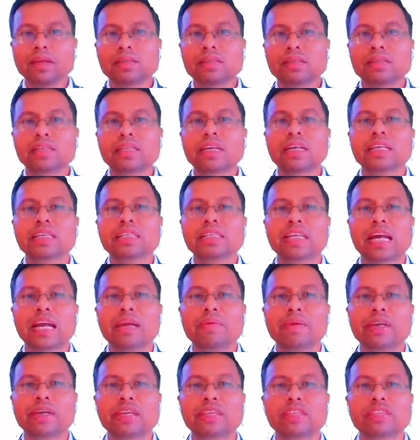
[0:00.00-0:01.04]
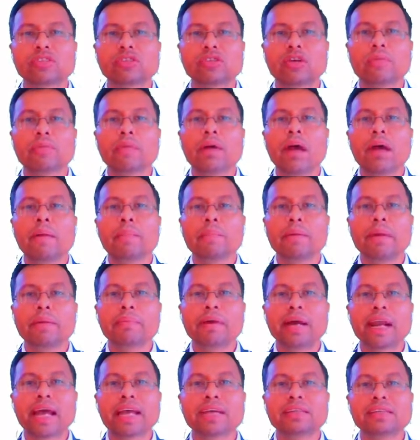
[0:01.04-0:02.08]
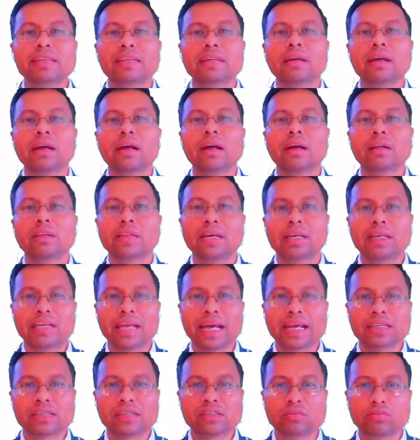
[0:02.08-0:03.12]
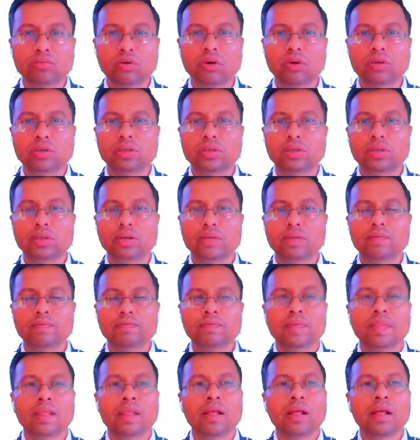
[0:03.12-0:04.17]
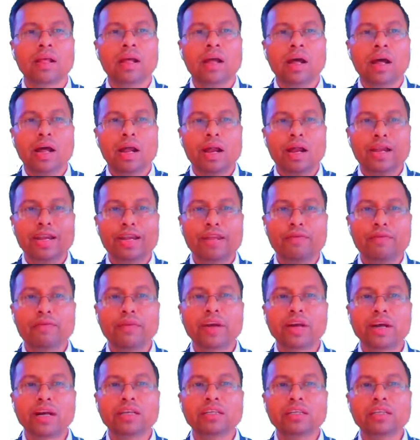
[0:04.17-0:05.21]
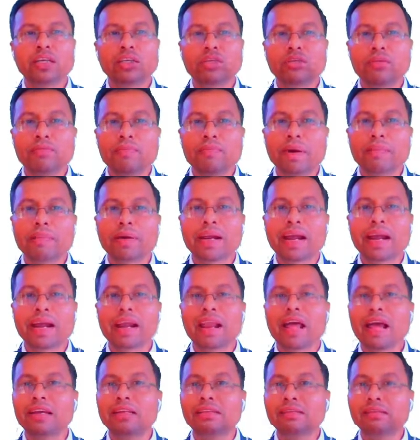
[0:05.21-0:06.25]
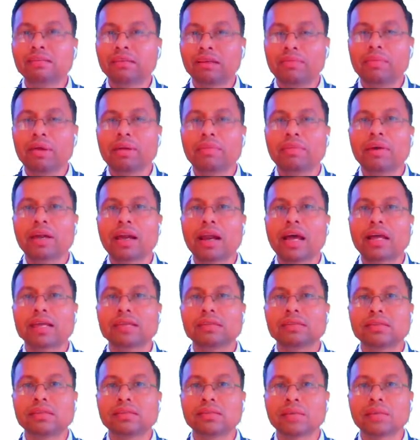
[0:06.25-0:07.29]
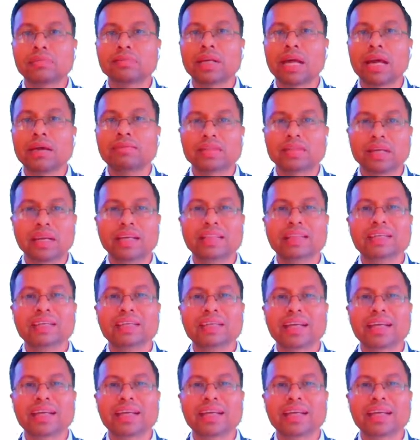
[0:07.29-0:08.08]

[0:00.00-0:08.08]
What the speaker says: See the disadvantages of memorizing the text mode. Difficult to memorize sometimes lengthy